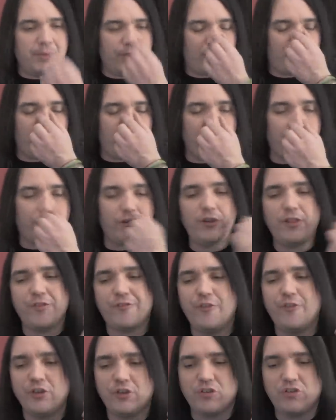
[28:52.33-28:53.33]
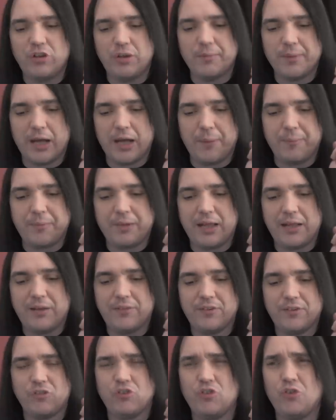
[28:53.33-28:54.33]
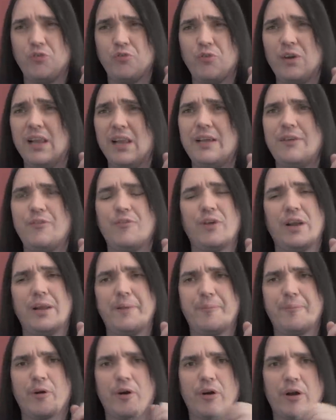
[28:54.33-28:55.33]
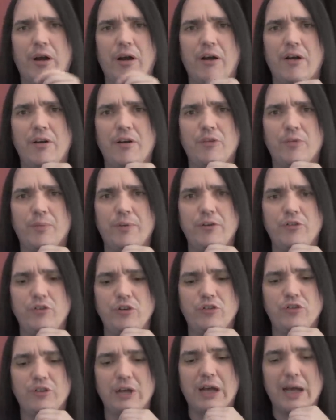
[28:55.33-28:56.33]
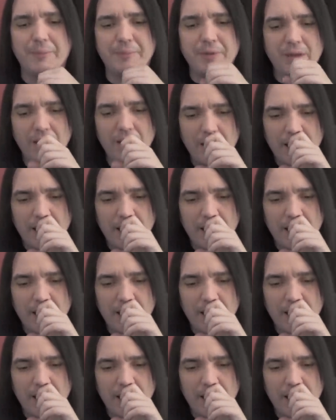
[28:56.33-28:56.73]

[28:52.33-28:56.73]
She used to do the Fukushima updates, and she really, really broke our hearts when she stopped.